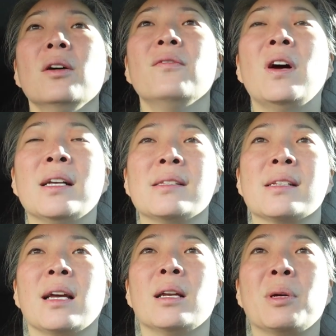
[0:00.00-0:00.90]
Vons
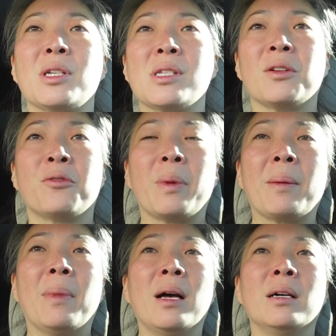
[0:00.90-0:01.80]
and got a bunch of stuff for my
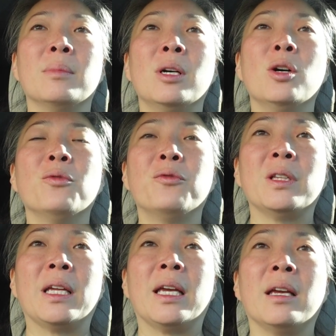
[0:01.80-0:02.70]
mom.
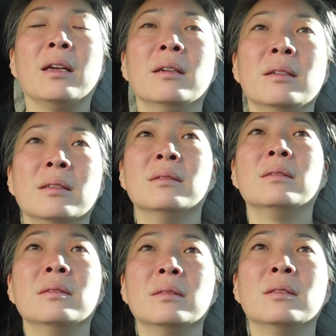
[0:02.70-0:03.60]
Hopefully,
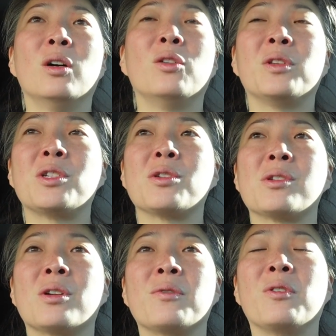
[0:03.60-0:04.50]
hopefully she'll
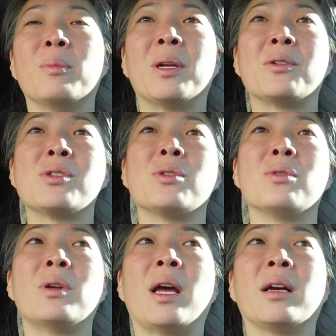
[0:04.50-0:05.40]
start to feel better
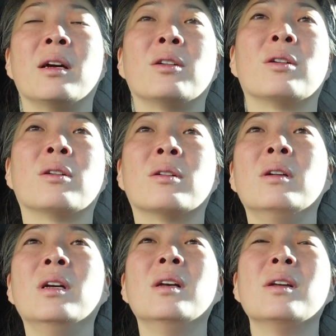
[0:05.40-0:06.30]
soon. I got her
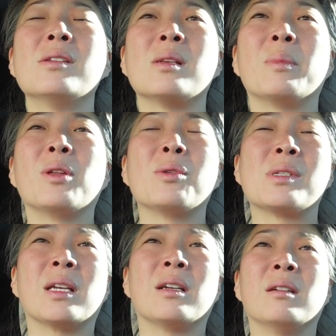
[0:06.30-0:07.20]
some of those
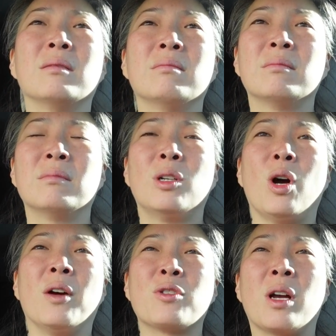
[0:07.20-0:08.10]
like
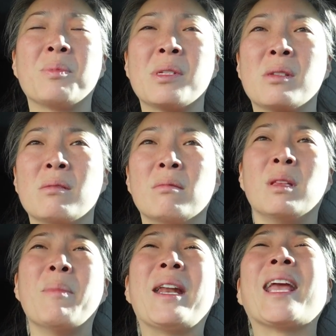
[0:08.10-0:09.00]
cough drops,
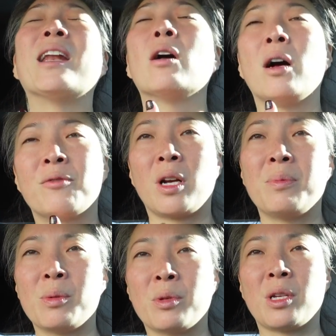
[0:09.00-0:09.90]
the medicated cough
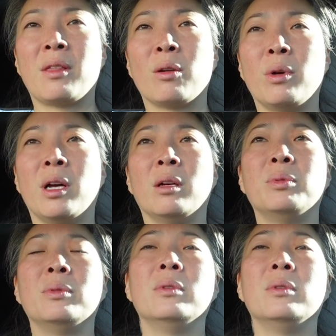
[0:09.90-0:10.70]
drops, which I think will help